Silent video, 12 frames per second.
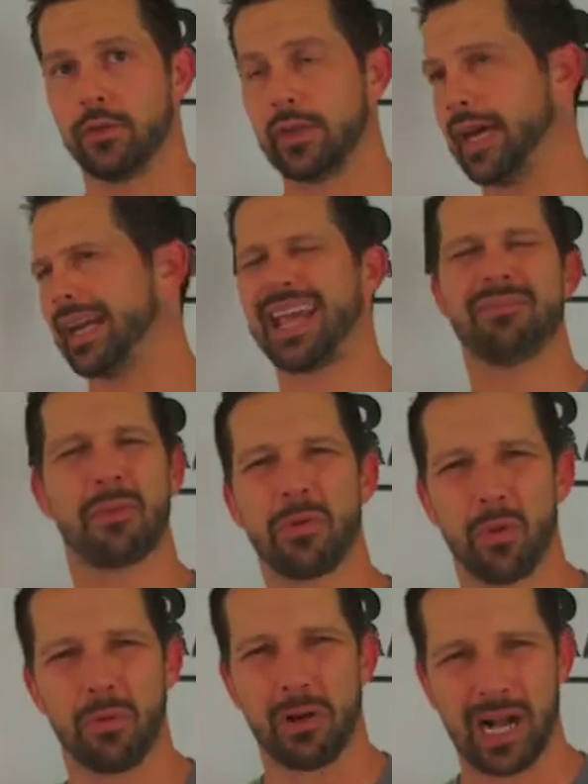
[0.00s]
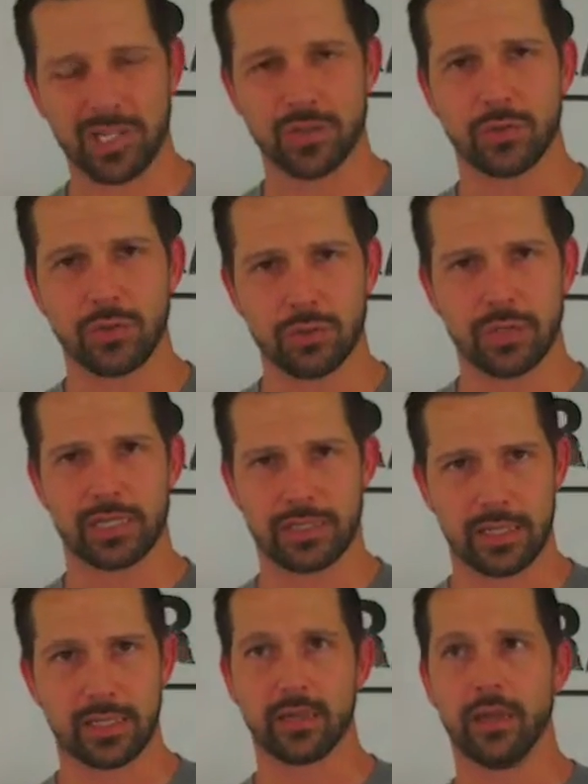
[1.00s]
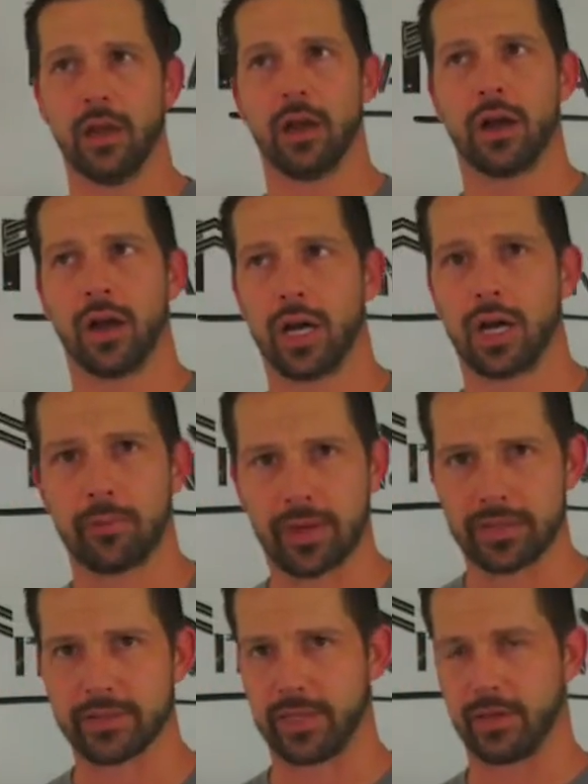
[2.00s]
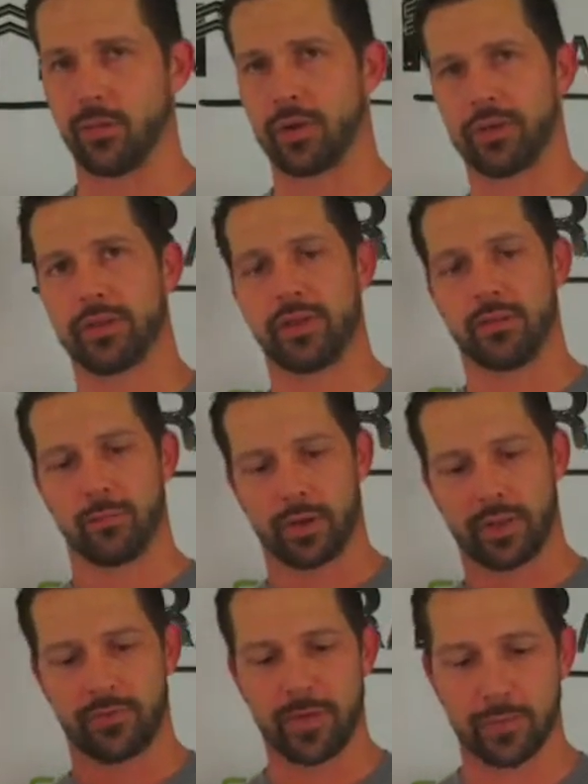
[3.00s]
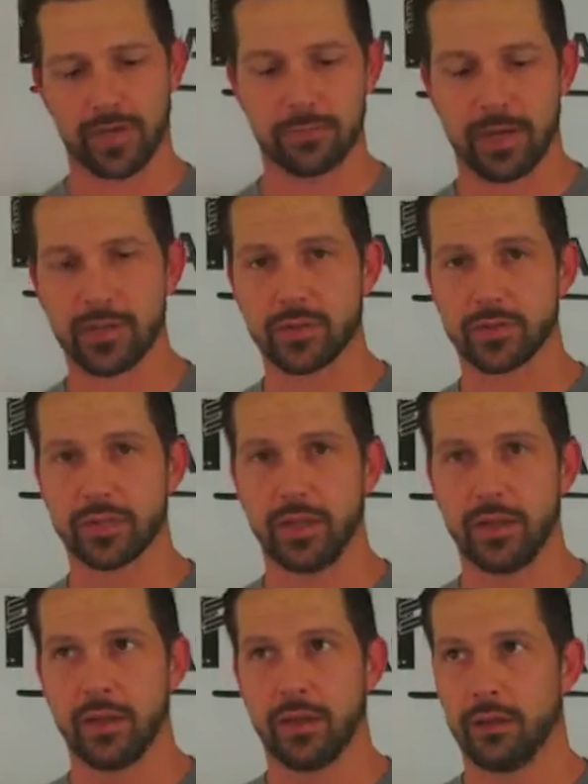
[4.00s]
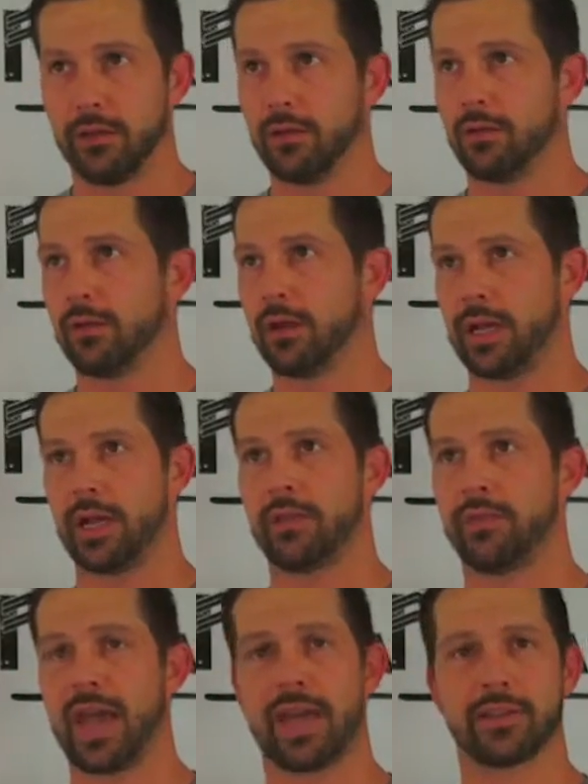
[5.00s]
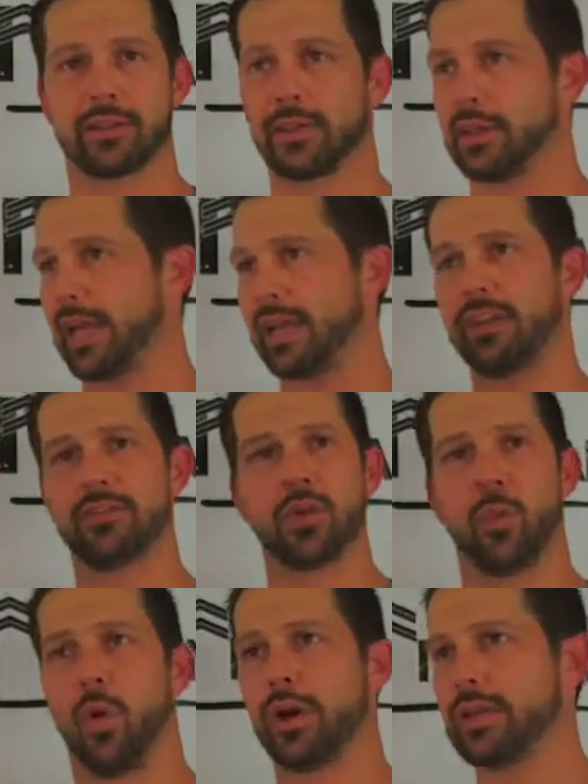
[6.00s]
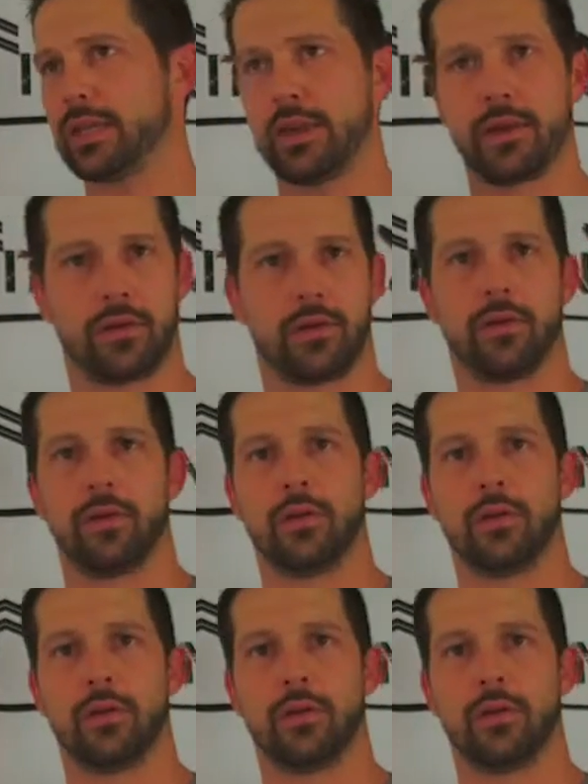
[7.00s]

That I can't remember what module it's in, but it's in one of the FitRanX modules, and that gives you 1 year